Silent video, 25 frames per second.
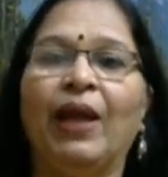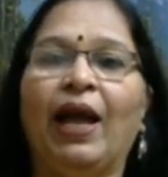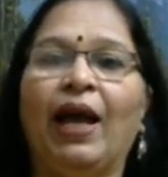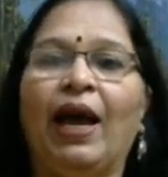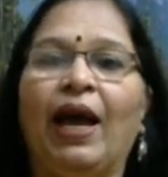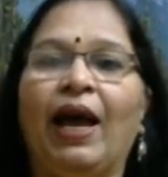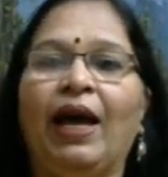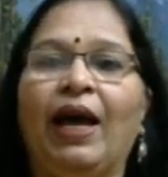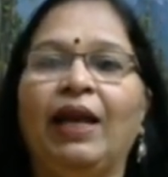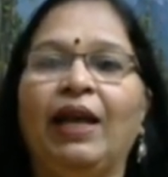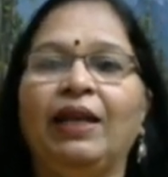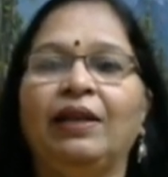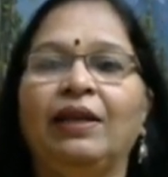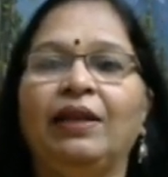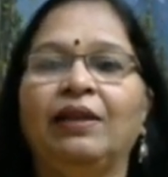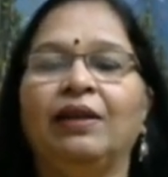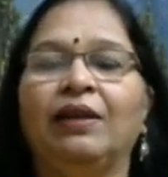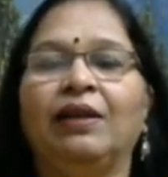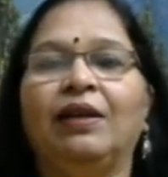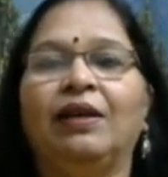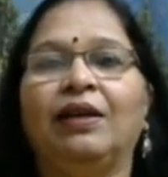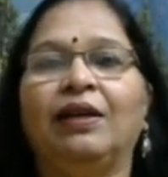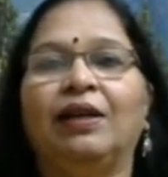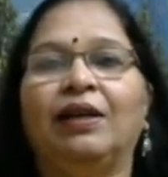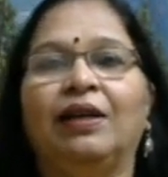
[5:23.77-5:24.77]
and
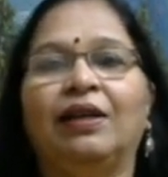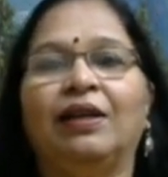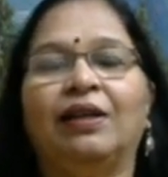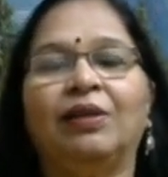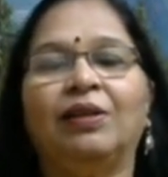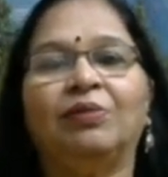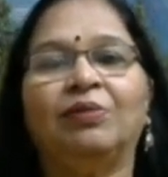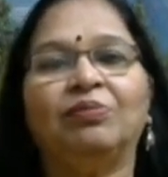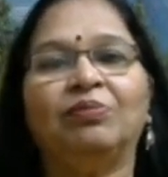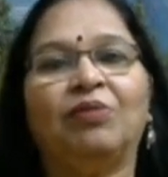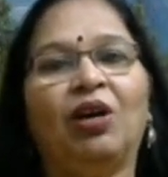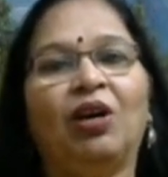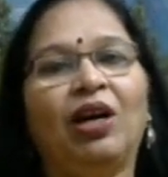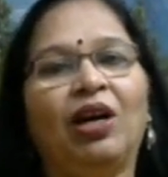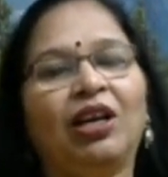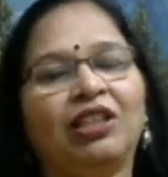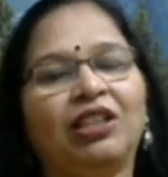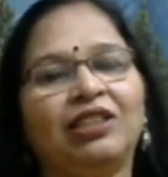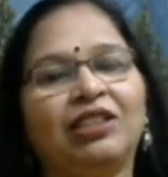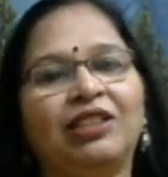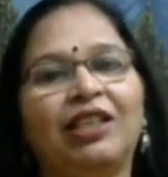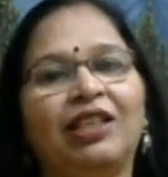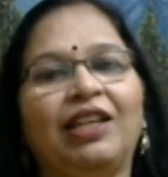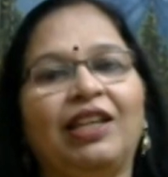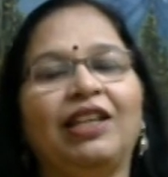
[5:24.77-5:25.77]
a
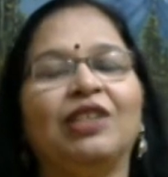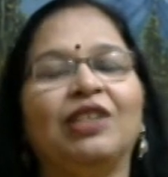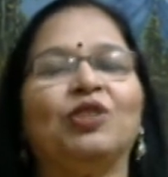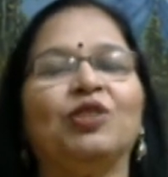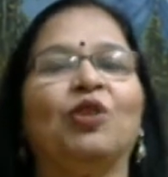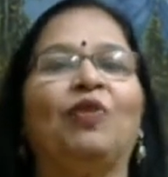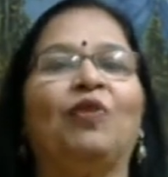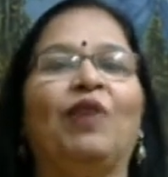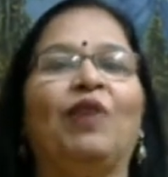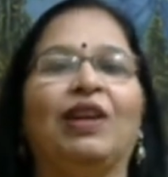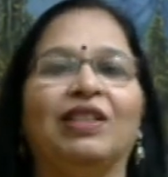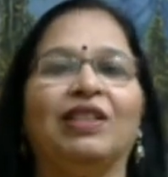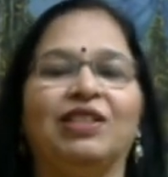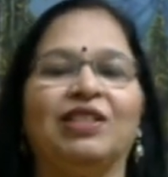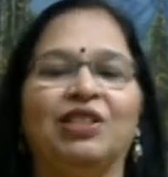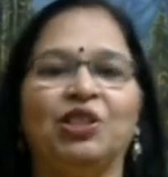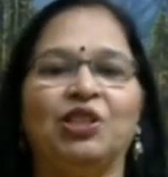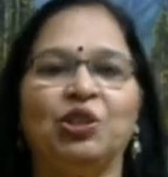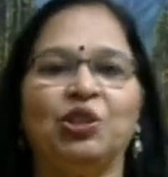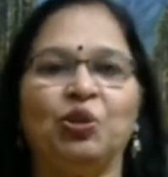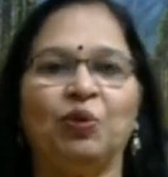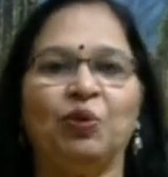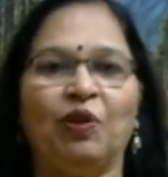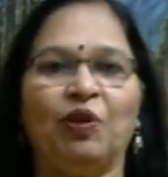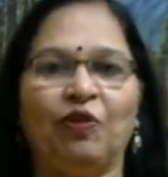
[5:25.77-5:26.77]
series of
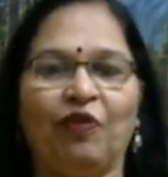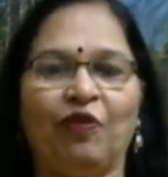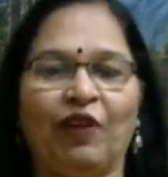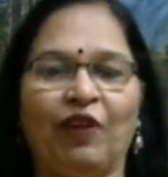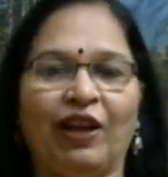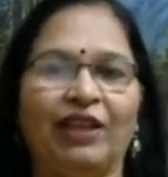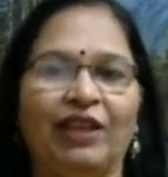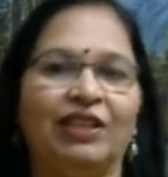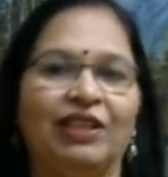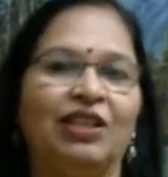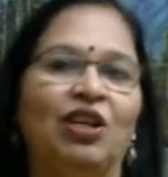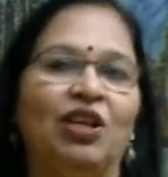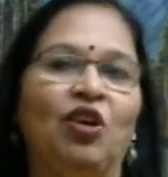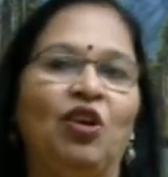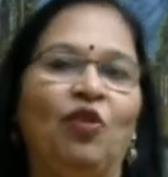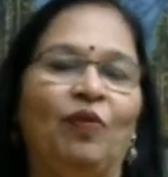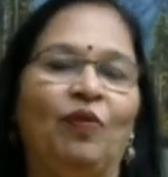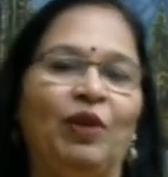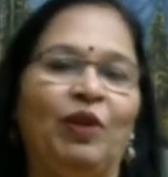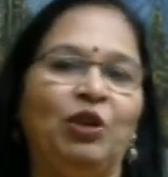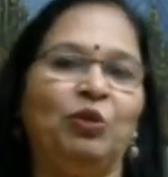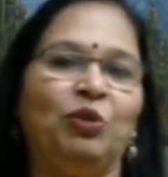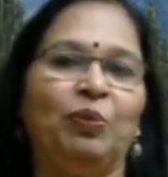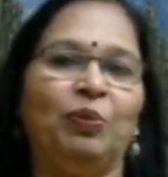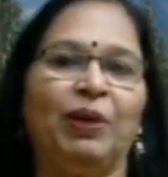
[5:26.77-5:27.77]
answers you will find
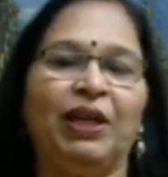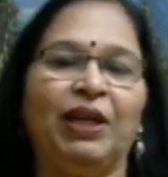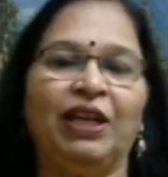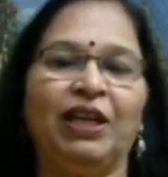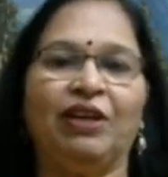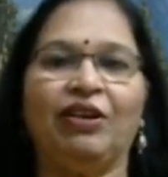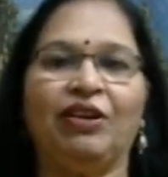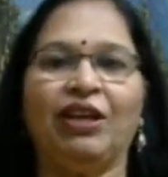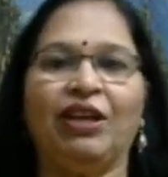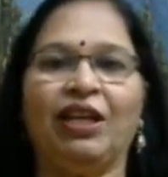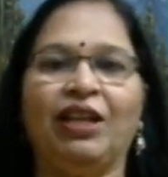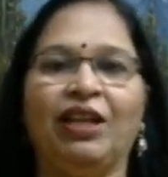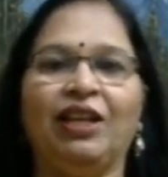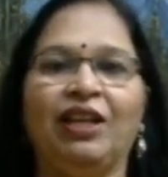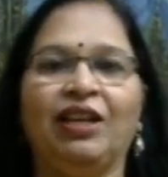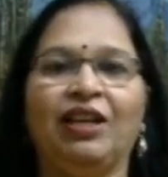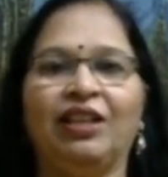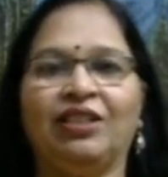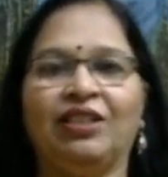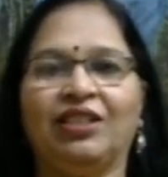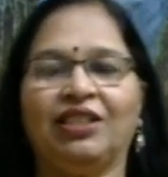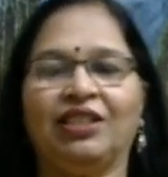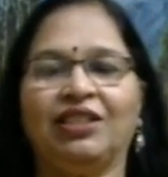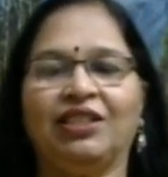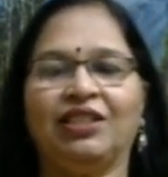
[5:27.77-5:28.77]
when you begin reading
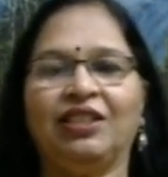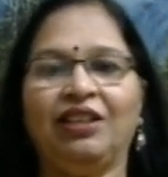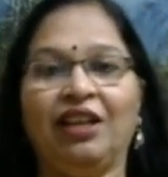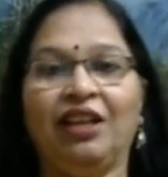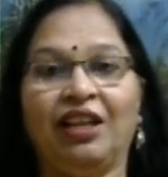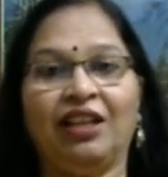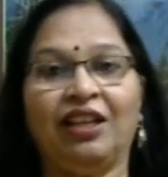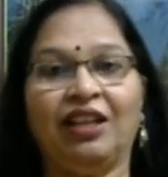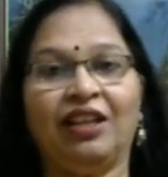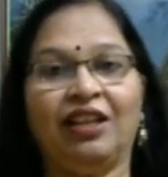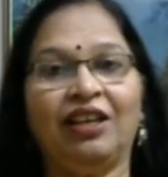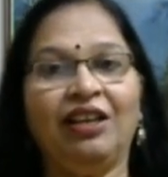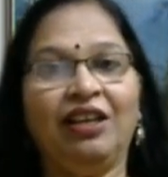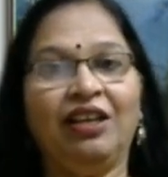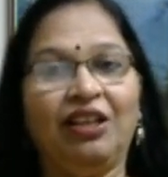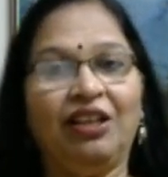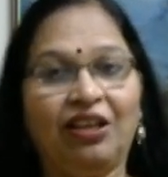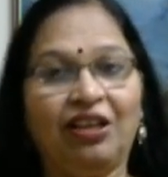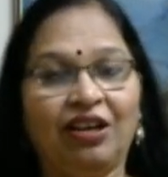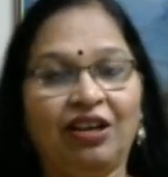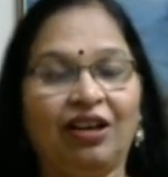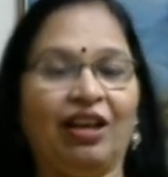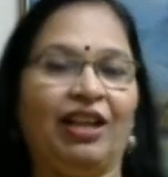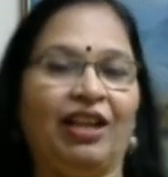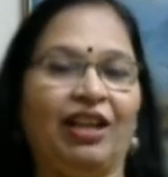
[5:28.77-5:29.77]
literature in the
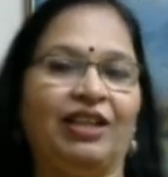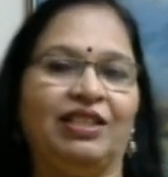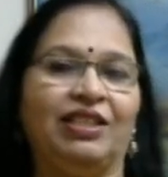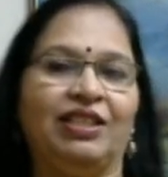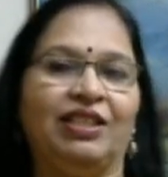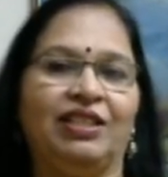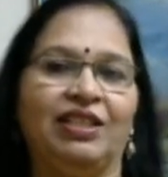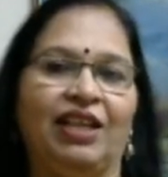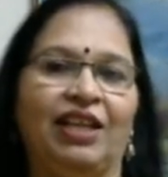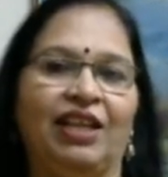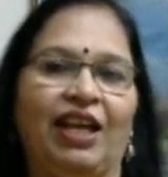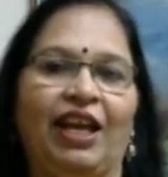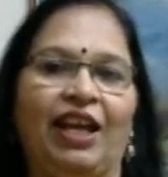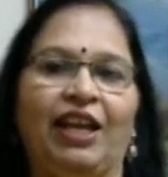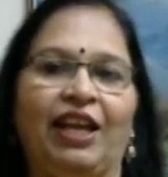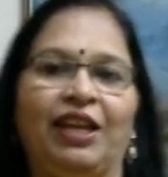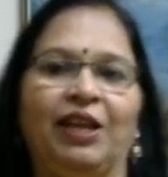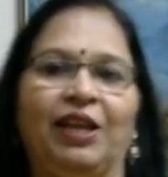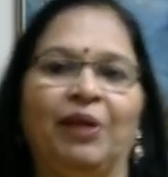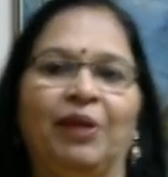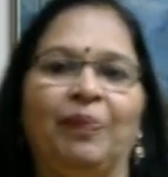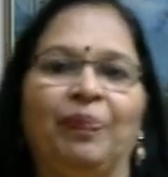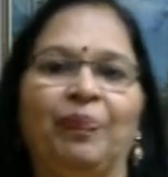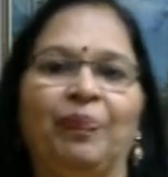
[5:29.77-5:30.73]
related area.